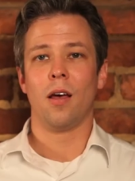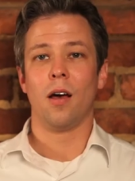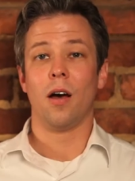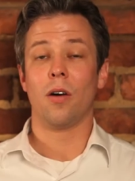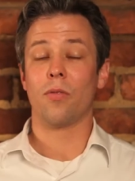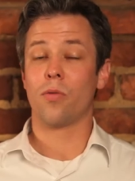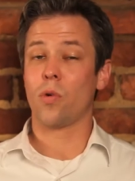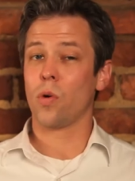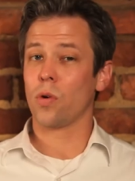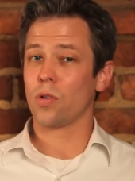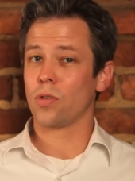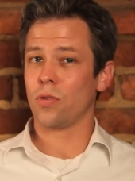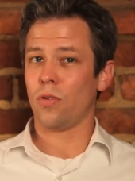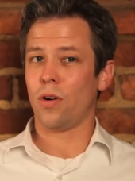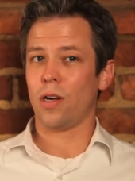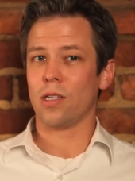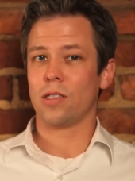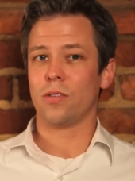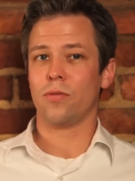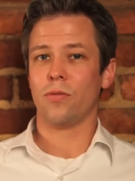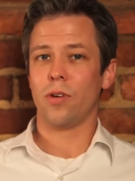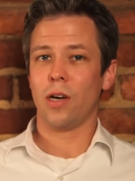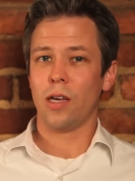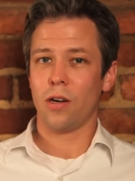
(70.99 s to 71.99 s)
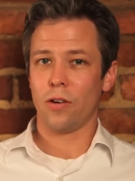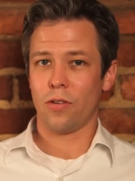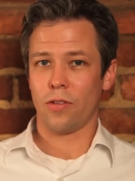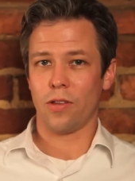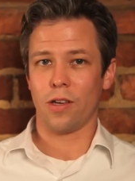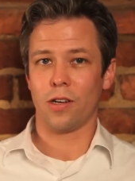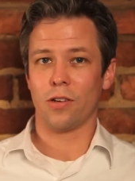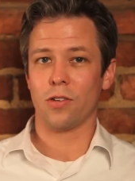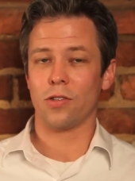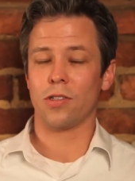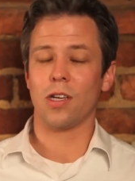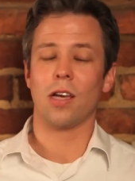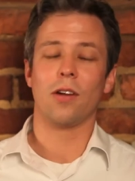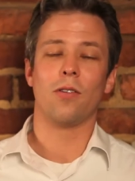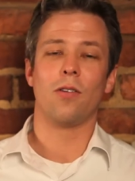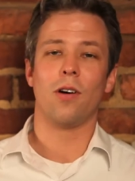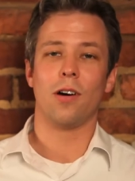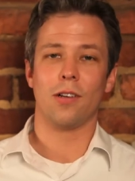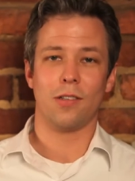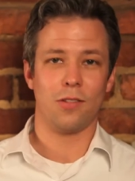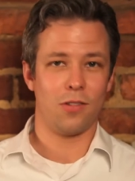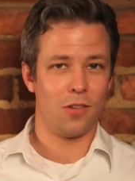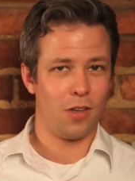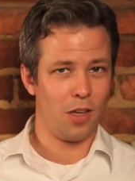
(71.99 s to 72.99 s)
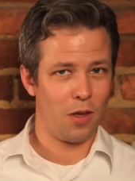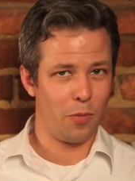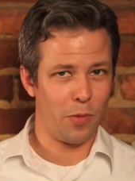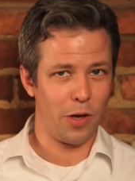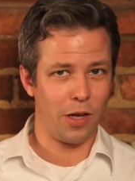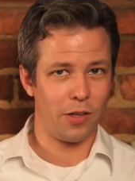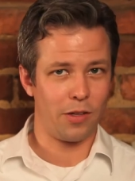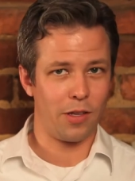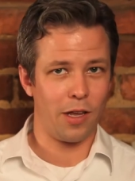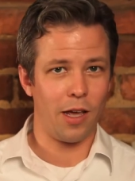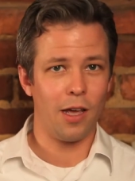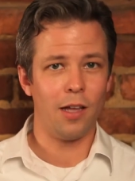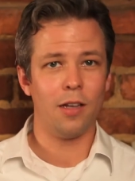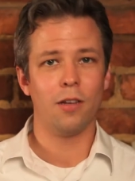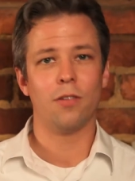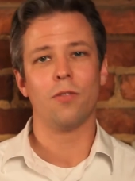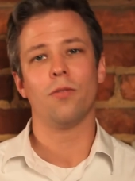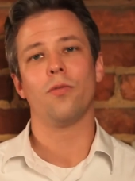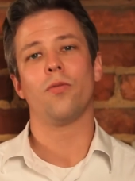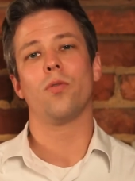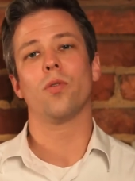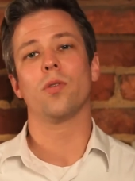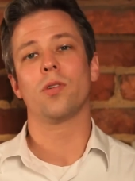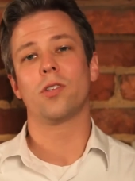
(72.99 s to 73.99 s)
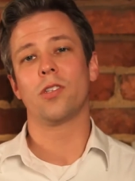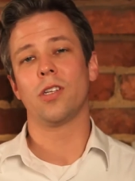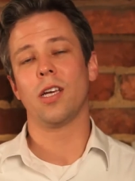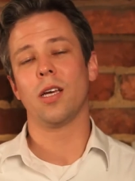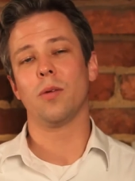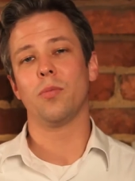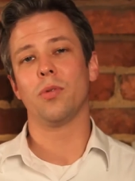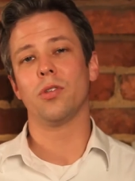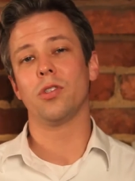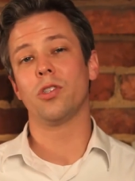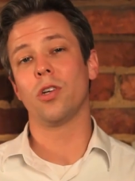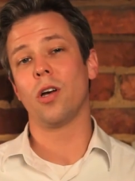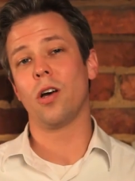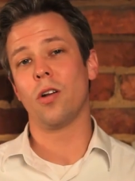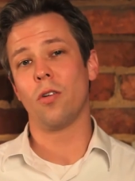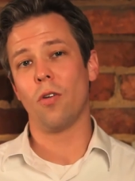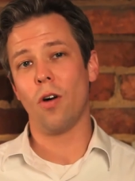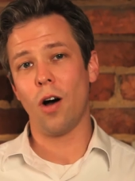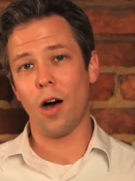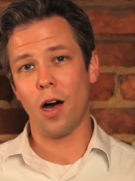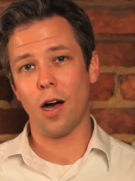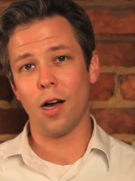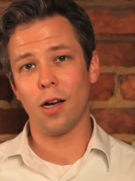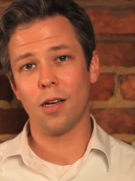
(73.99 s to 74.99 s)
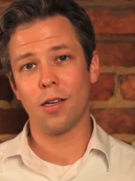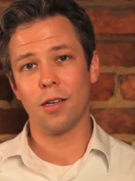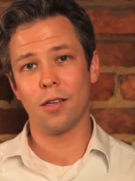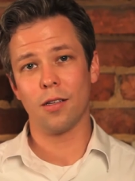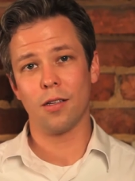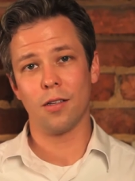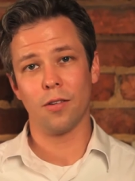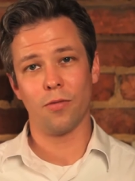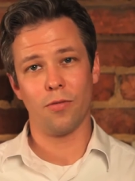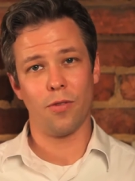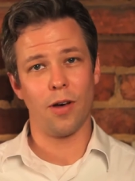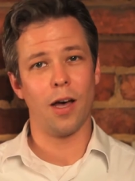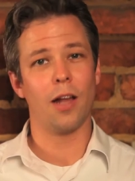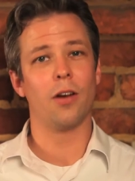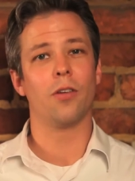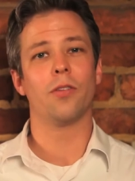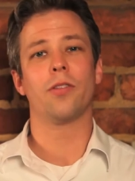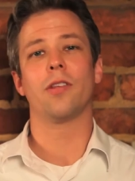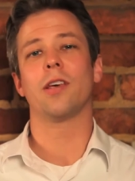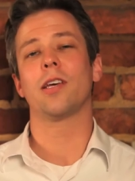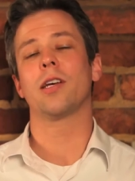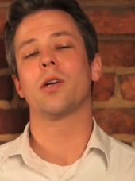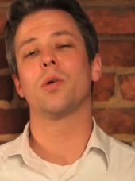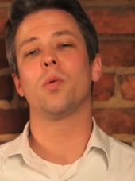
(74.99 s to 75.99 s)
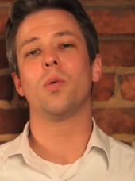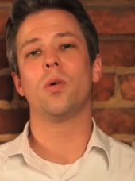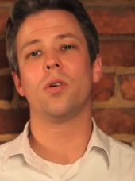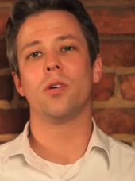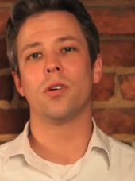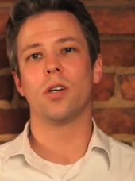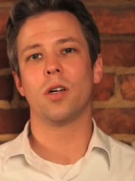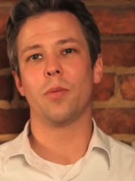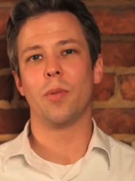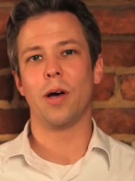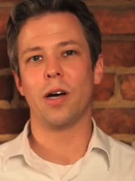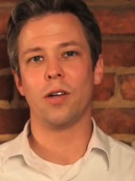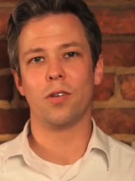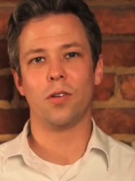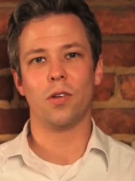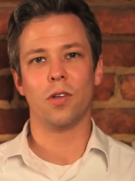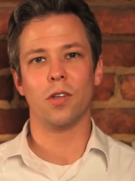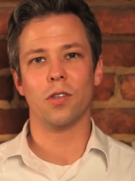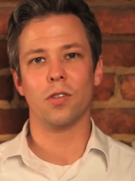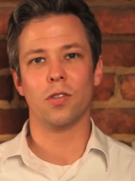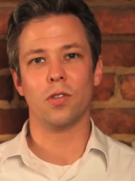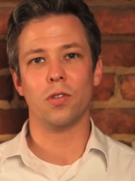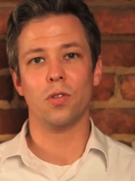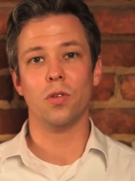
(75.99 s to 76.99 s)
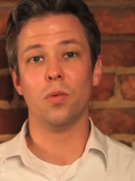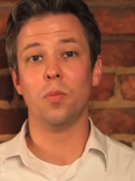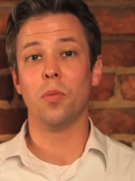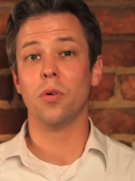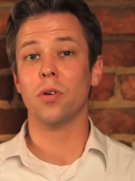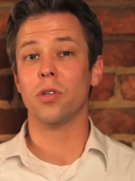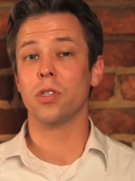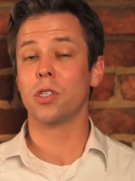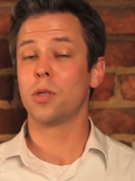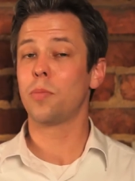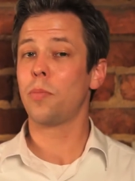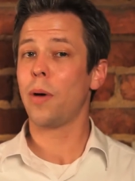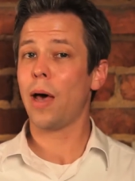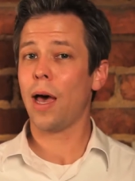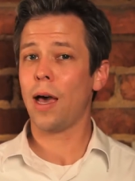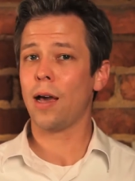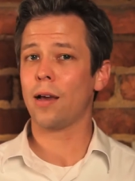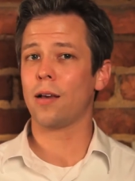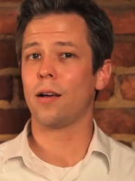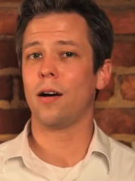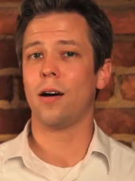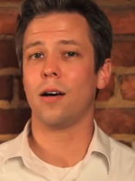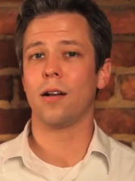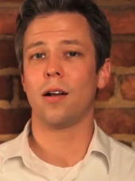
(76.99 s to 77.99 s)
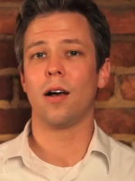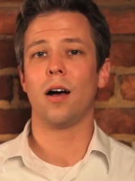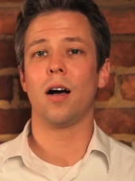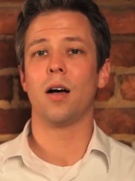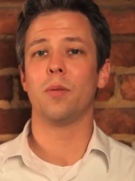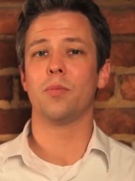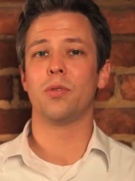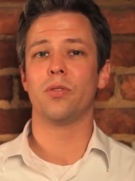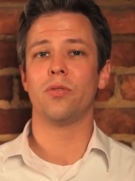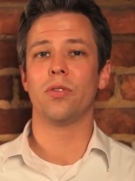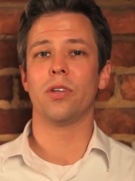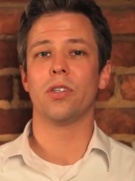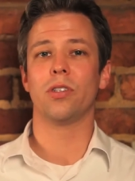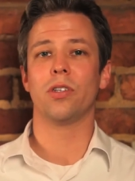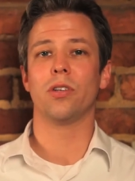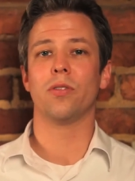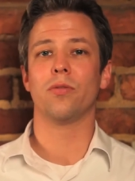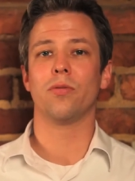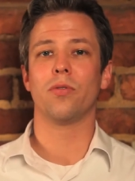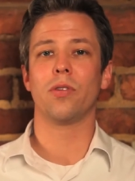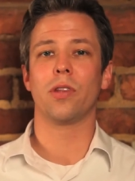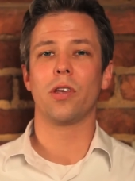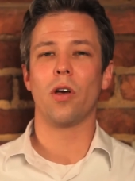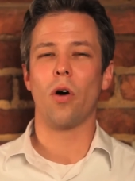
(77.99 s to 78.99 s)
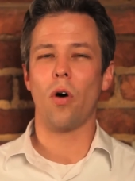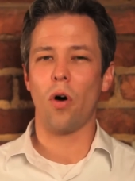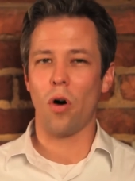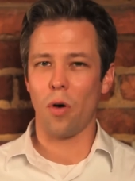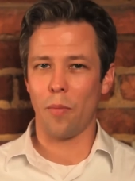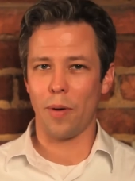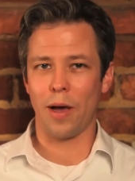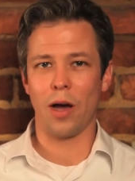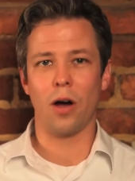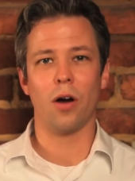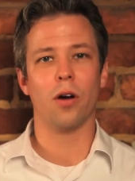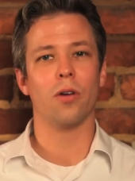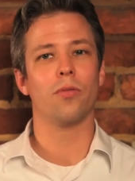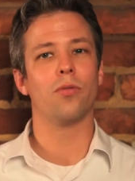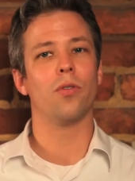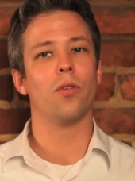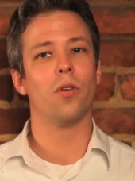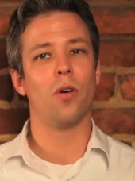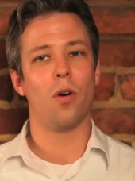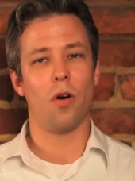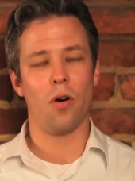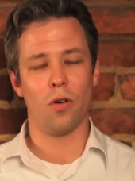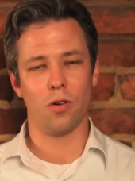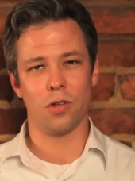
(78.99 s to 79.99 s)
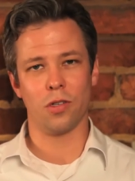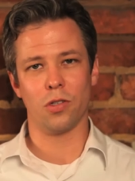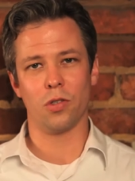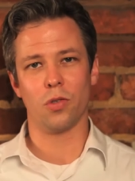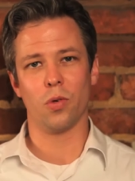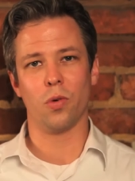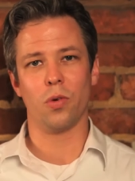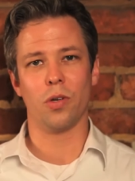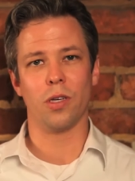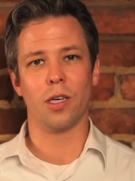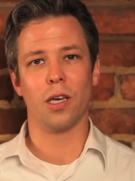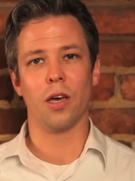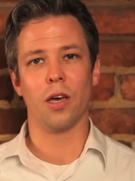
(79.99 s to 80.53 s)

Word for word: Of course, lots of later thinkers had a lot to say about that. For example, John Locke, the final thinker we'll learn about in Unit two, pushed back on Hobbes' vision for the all-powerful, all-controlling